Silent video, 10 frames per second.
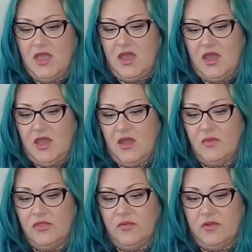I
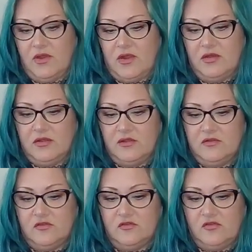went through it hard.
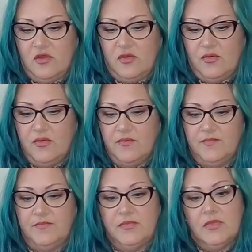So,
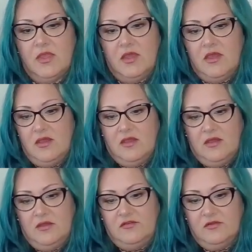
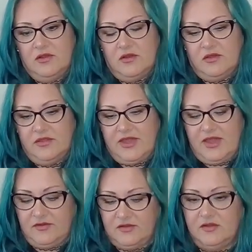during all
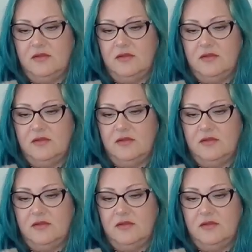that,